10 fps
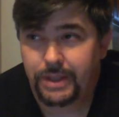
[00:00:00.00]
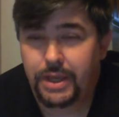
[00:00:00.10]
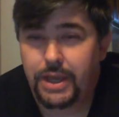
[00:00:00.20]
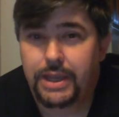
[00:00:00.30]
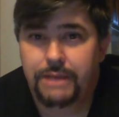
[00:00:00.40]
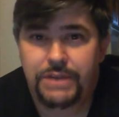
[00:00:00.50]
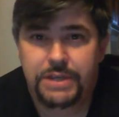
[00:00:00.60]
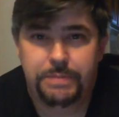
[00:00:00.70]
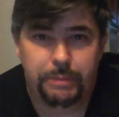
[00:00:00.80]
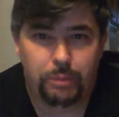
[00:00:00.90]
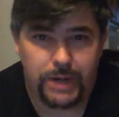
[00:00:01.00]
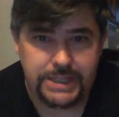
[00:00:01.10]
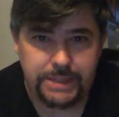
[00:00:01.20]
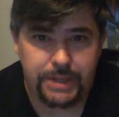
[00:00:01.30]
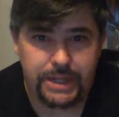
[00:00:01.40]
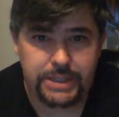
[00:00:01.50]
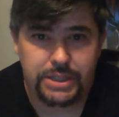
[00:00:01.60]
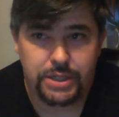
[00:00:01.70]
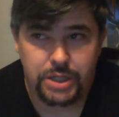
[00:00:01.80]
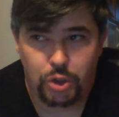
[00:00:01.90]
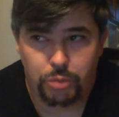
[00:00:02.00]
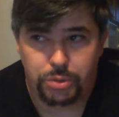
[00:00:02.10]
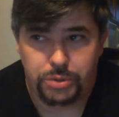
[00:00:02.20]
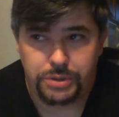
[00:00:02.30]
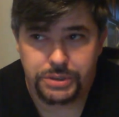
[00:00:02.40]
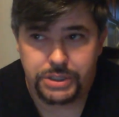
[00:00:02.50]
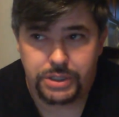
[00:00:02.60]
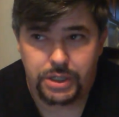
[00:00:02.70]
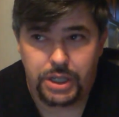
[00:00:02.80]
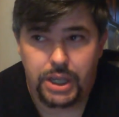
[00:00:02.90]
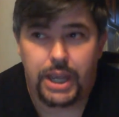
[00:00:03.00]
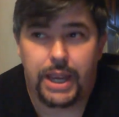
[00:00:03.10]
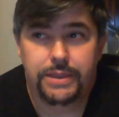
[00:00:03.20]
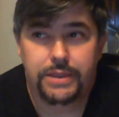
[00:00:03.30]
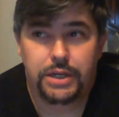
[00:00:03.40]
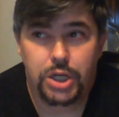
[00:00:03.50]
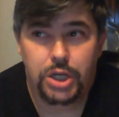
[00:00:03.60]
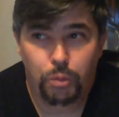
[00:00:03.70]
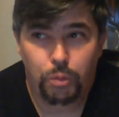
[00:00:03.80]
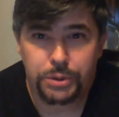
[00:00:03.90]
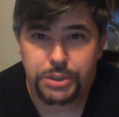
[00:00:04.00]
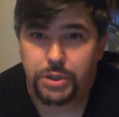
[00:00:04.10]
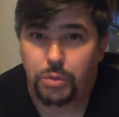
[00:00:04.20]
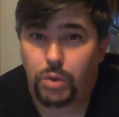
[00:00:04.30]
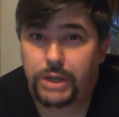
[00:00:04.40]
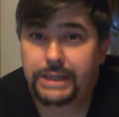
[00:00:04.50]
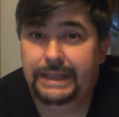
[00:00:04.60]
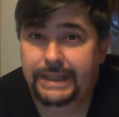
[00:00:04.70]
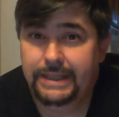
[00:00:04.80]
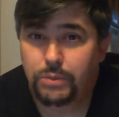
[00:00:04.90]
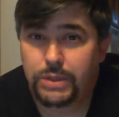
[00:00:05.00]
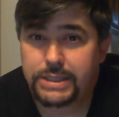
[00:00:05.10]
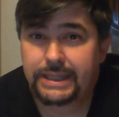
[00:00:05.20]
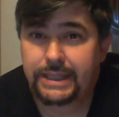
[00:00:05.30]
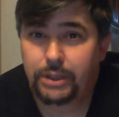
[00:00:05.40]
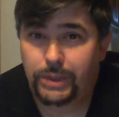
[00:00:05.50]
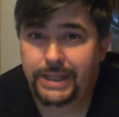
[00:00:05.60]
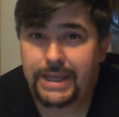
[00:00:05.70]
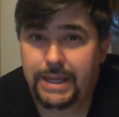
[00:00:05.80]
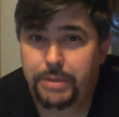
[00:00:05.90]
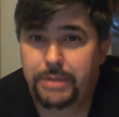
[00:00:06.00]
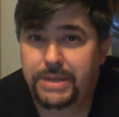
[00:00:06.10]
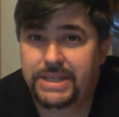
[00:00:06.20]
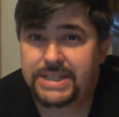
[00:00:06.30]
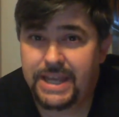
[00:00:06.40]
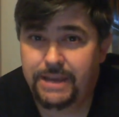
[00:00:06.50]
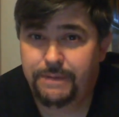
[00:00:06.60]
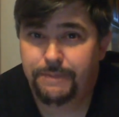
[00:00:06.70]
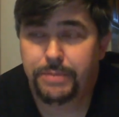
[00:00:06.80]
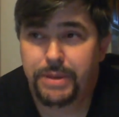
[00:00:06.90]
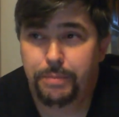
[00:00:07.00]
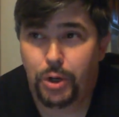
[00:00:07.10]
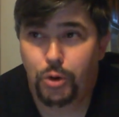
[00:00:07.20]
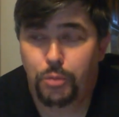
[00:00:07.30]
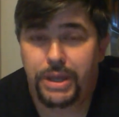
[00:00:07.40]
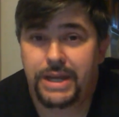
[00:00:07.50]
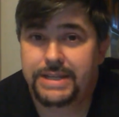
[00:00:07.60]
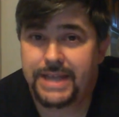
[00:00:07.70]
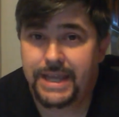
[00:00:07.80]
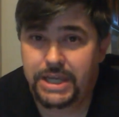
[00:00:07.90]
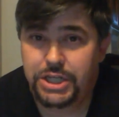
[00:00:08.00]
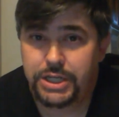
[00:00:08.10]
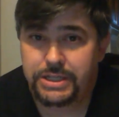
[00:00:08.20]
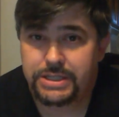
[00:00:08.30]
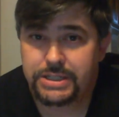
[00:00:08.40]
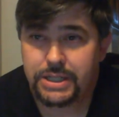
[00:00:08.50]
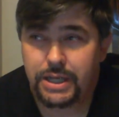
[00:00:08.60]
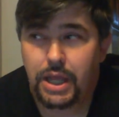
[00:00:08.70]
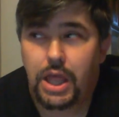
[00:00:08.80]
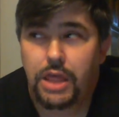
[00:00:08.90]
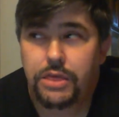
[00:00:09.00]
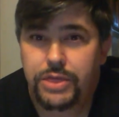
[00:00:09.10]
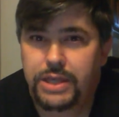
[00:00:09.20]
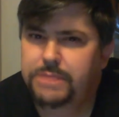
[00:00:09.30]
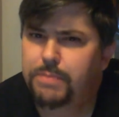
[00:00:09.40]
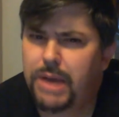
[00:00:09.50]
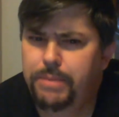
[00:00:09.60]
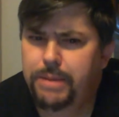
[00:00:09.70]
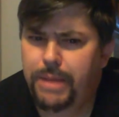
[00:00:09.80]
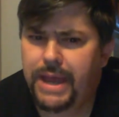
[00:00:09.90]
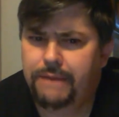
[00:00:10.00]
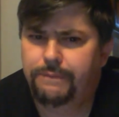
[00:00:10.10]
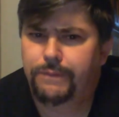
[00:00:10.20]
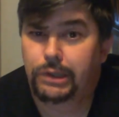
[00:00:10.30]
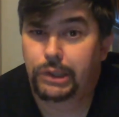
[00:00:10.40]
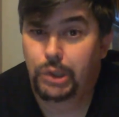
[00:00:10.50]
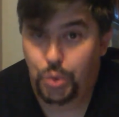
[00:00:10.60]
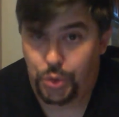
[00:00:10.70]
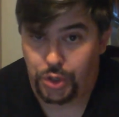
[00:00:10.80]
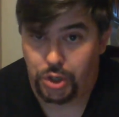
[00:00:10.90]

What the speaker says: If these people rise up against the nobles, and the nobles are the ones literally keeping me safe from the Pope and his agents, this might be bad for Luther.